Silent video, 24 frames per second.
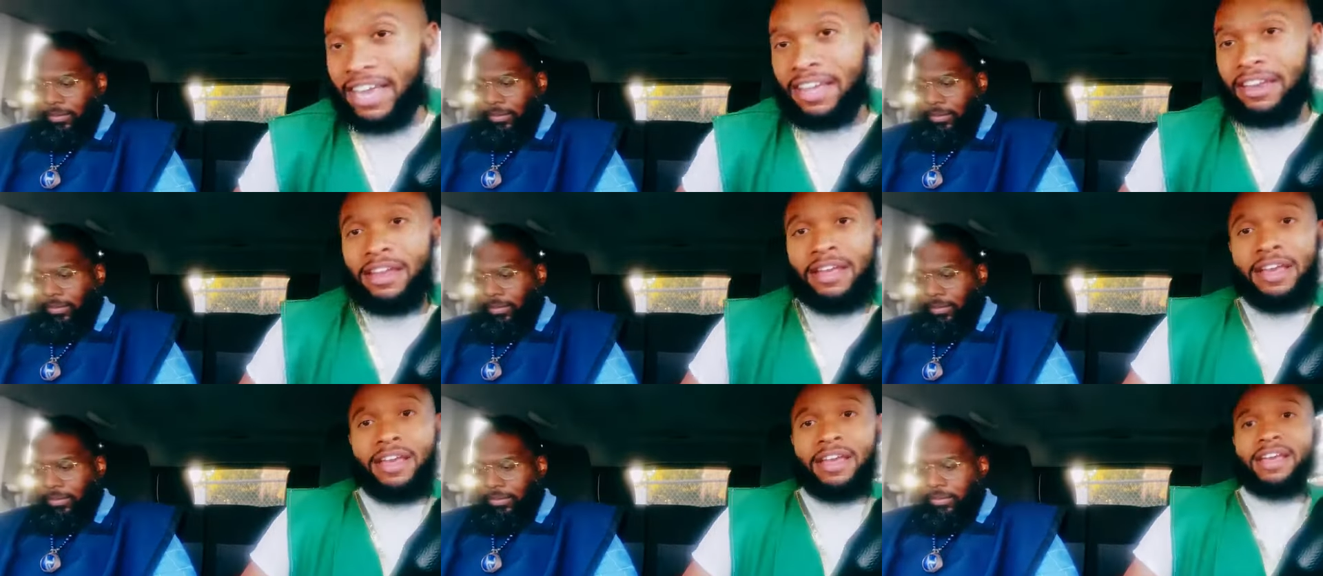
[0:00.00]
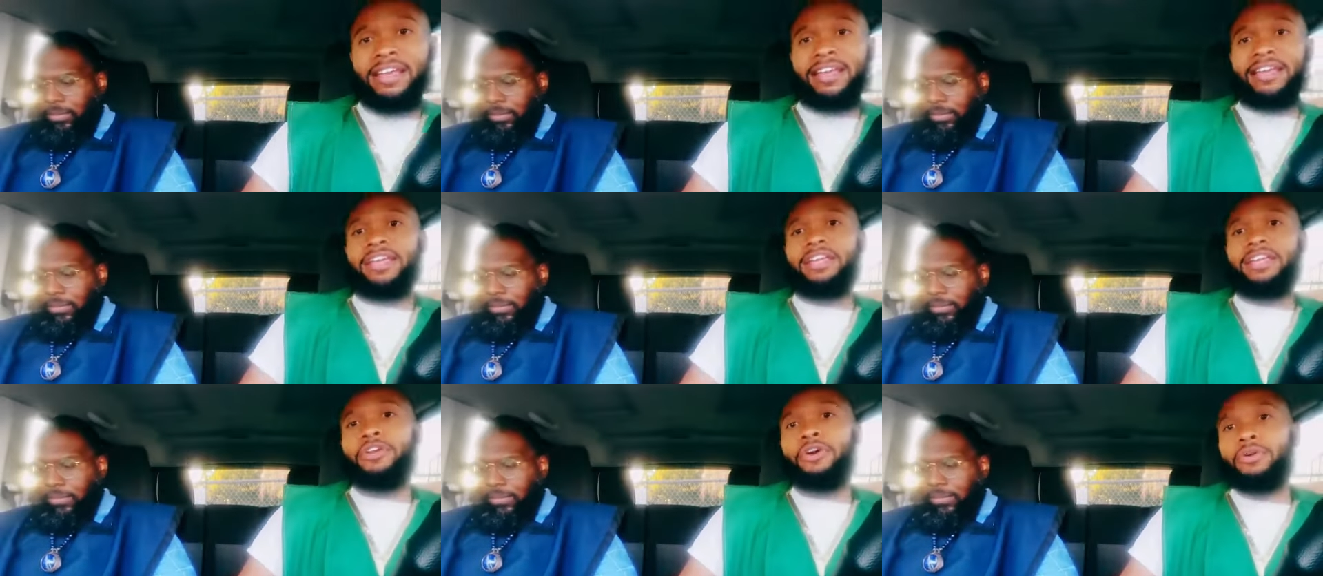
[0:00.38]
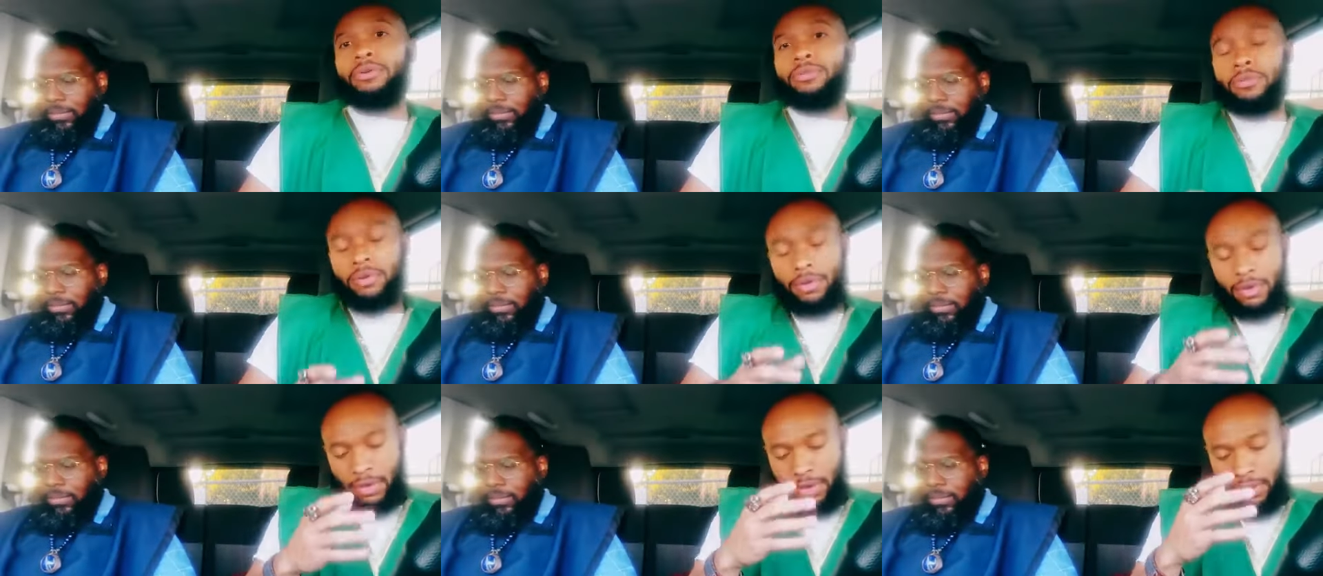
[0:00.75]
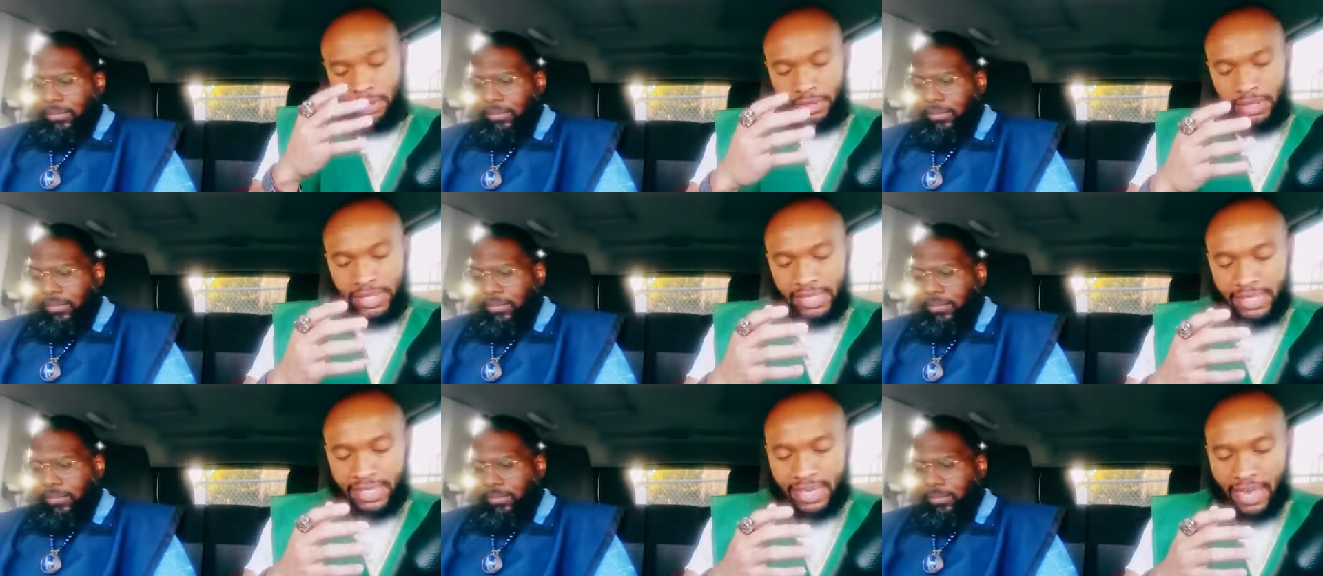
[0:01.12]
Speaker 1: that, you know,
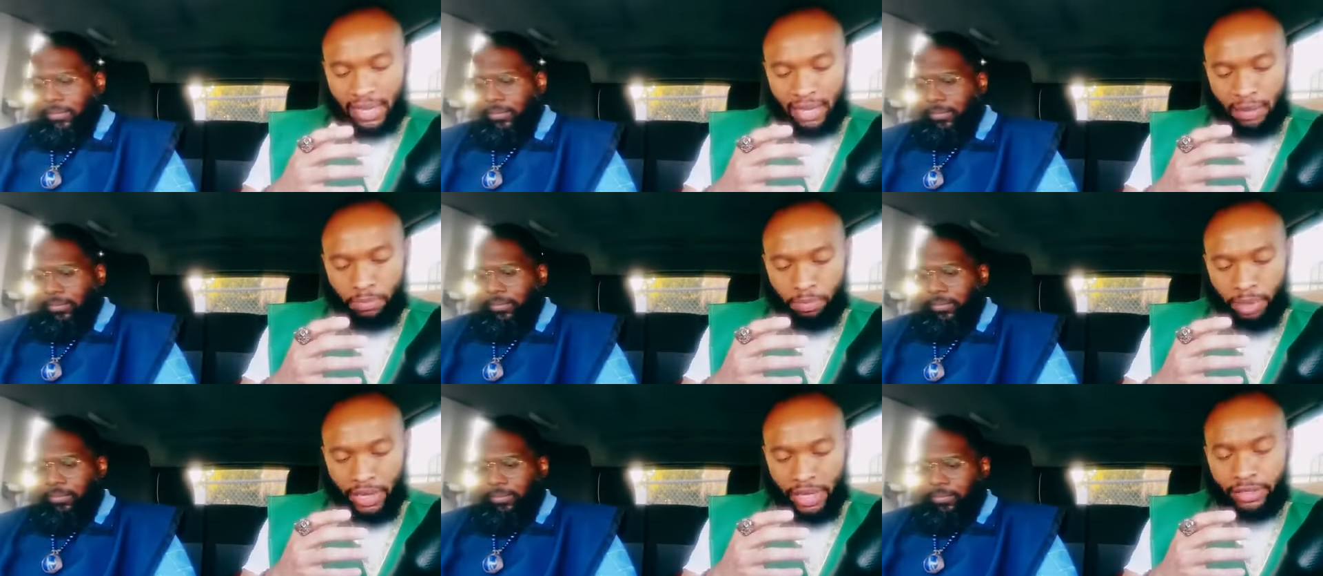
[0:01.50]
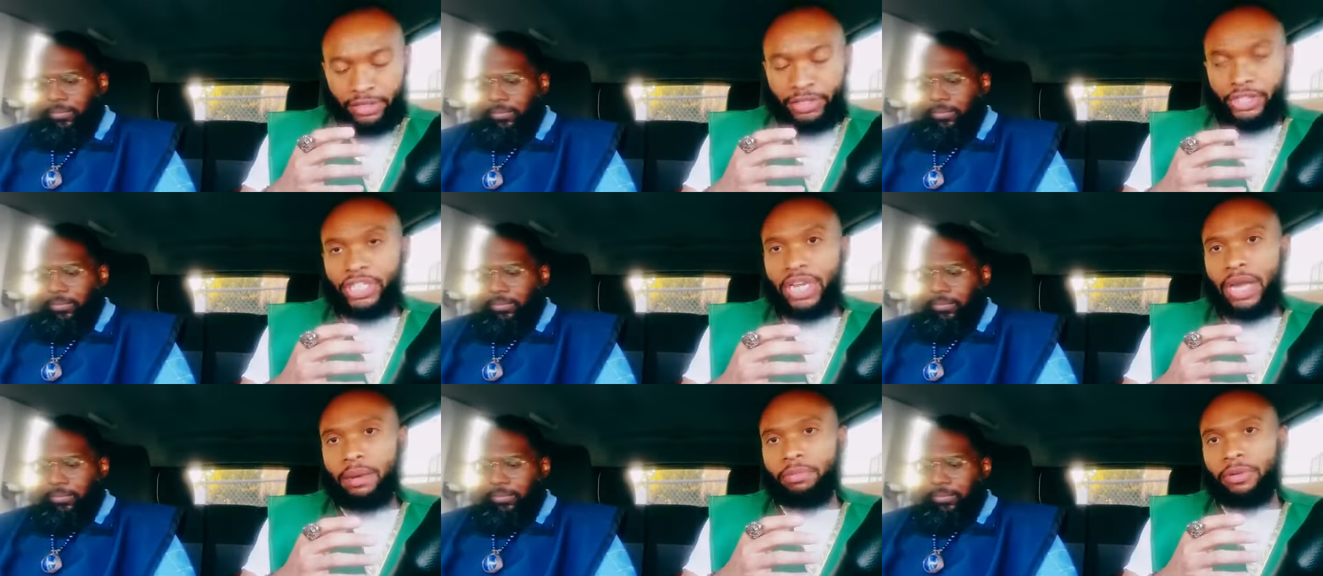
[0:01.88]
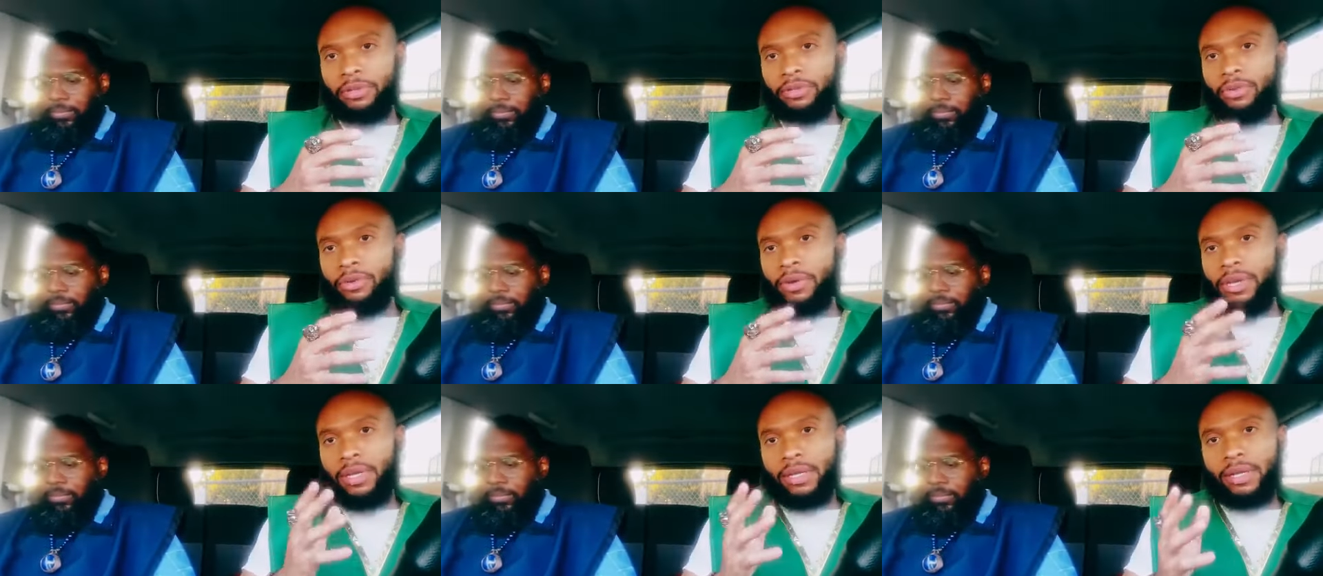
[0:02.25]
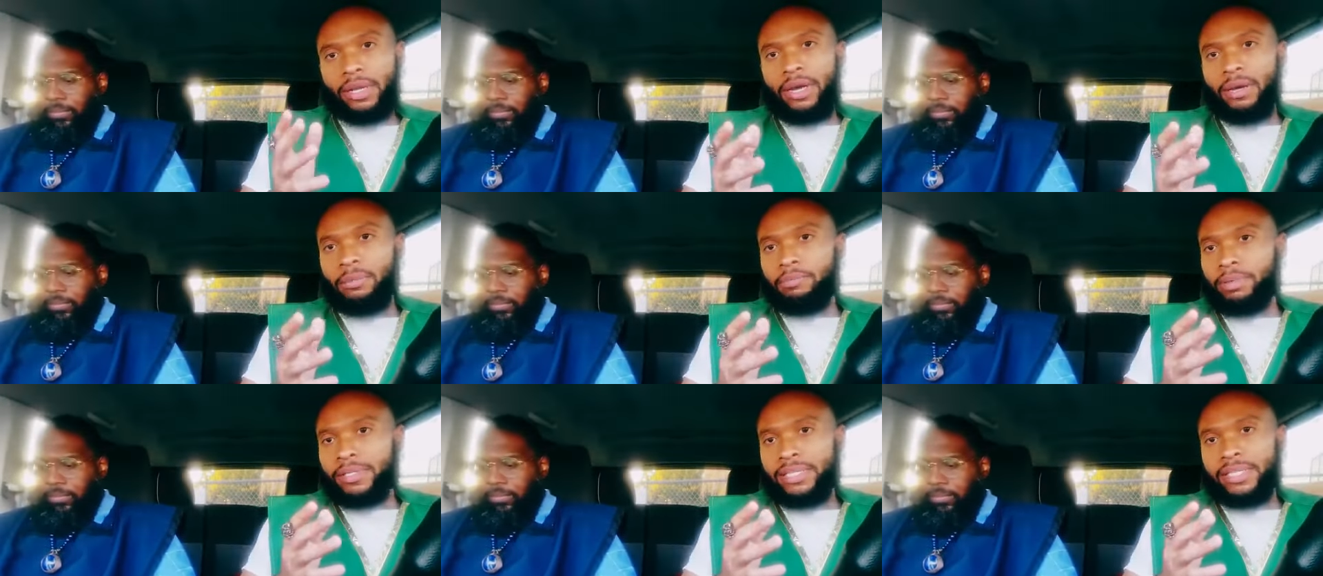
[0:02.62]
this Second Peter's chapter three
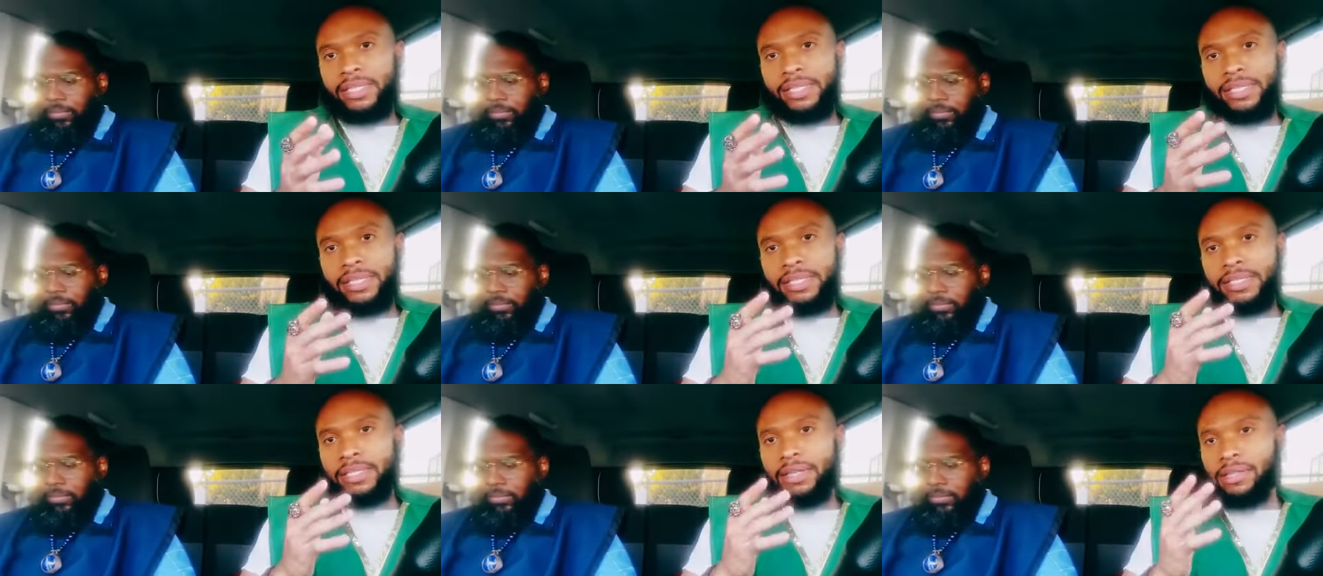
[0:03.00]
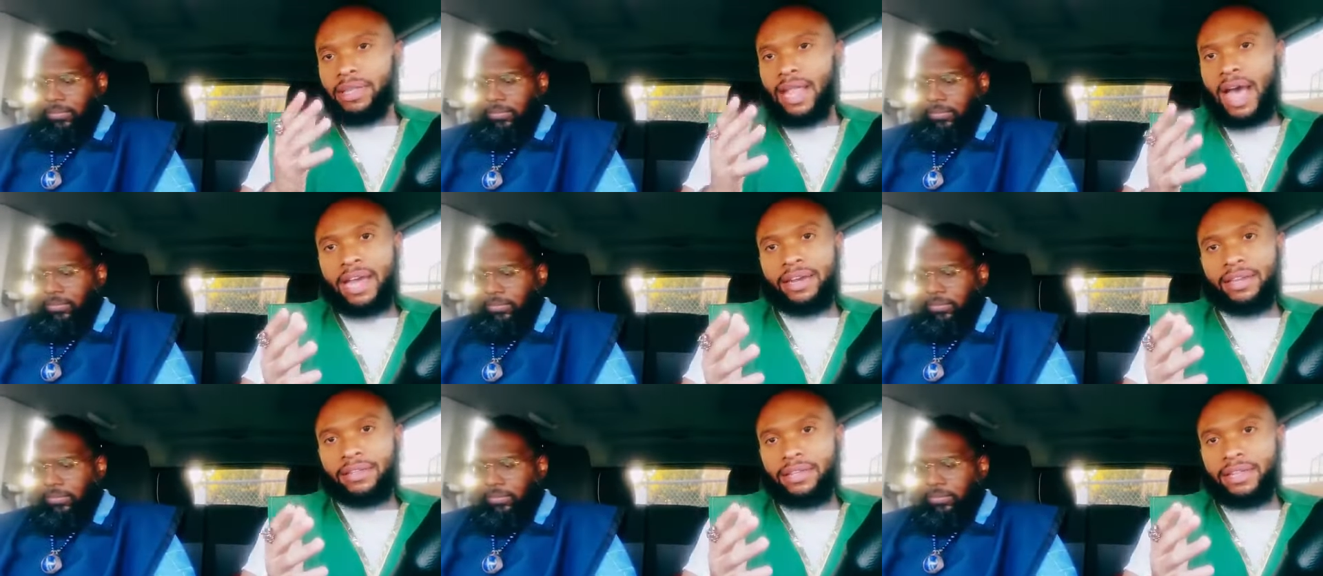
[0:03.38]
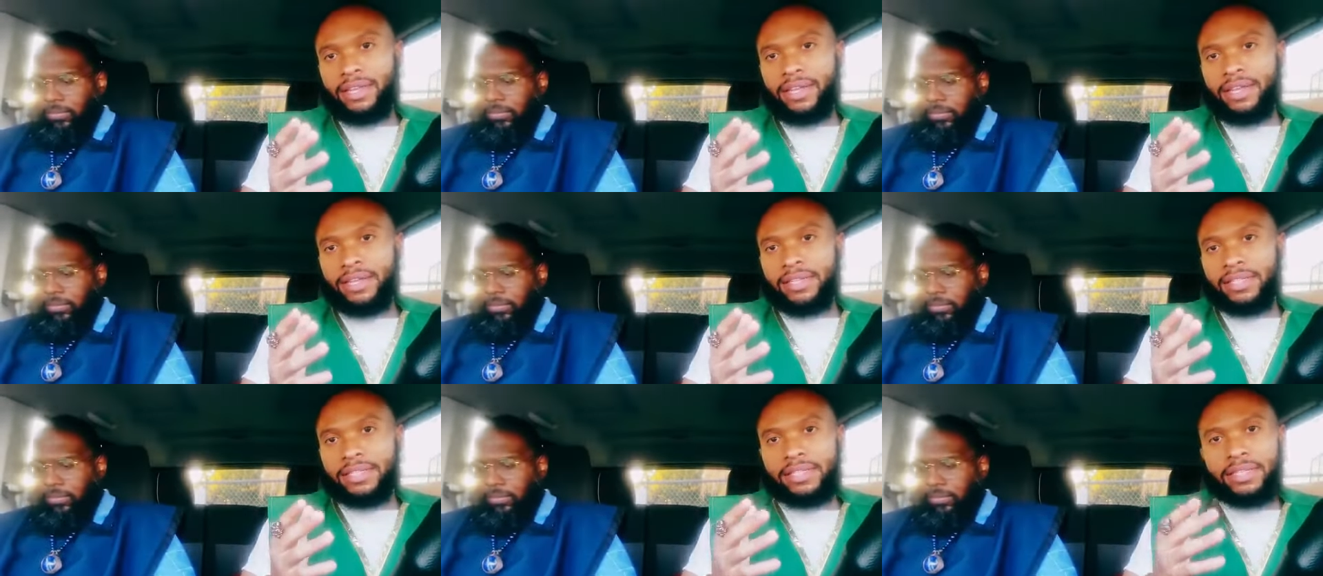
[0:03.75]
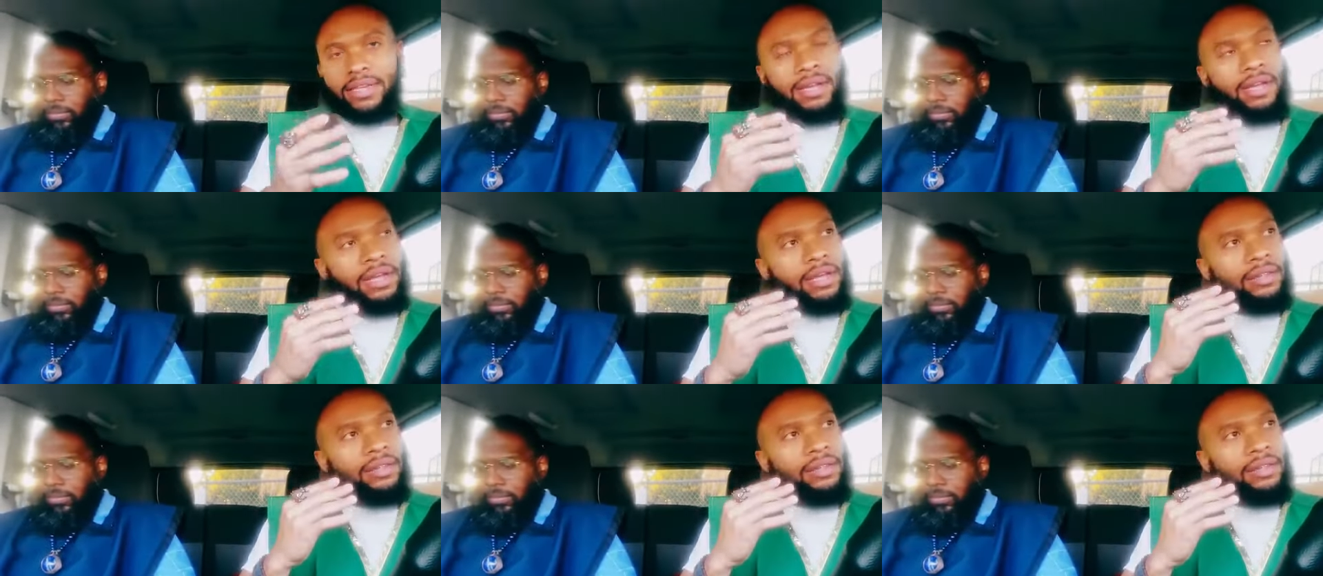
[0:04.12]
encompasses a lot of things